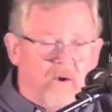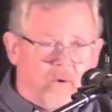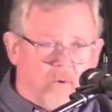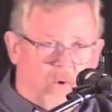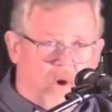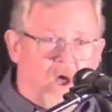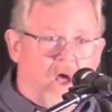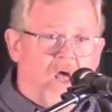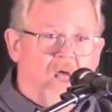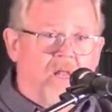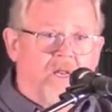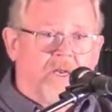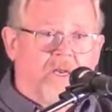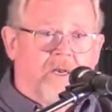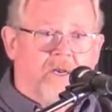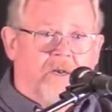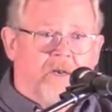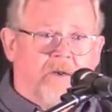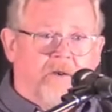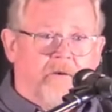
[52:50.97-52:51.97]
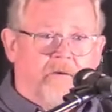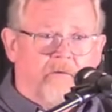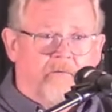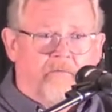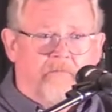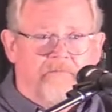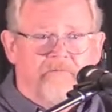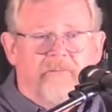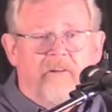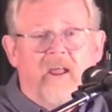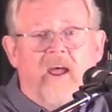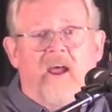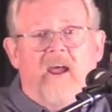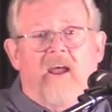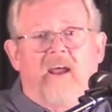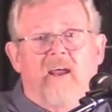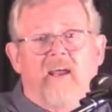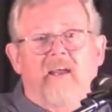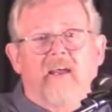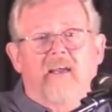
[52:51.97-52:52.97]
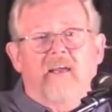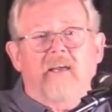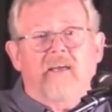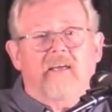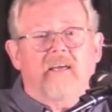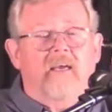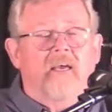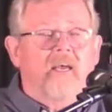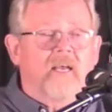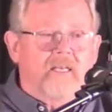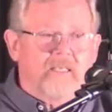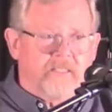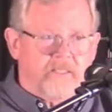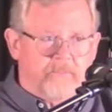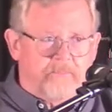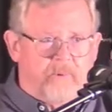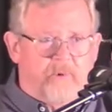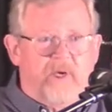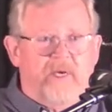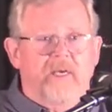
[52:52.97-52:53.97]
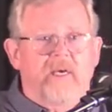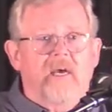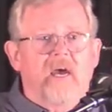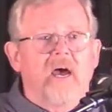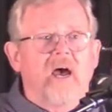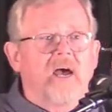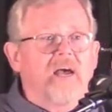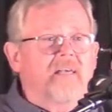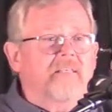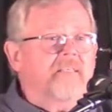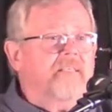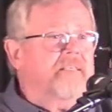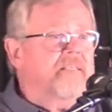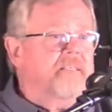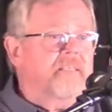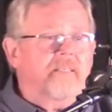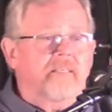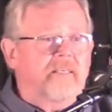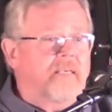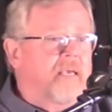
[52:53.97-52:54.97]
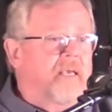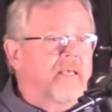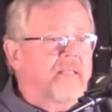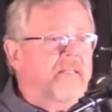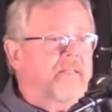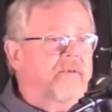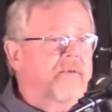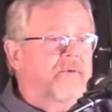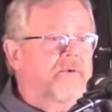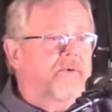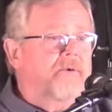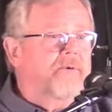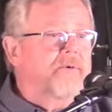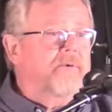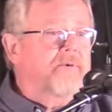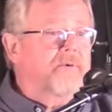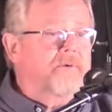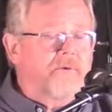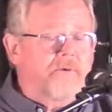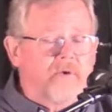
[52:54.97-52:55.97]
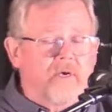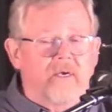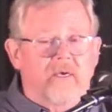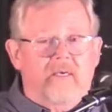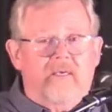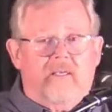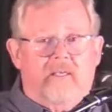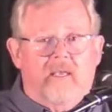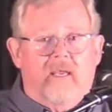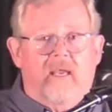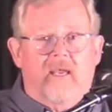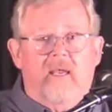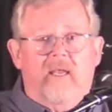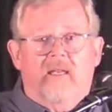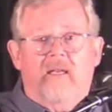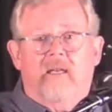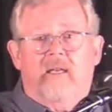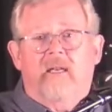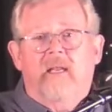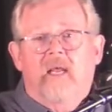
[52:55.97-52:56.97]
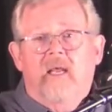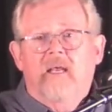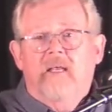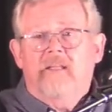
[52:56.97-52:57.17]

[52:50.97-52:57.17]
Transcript: one flag to bring us together again.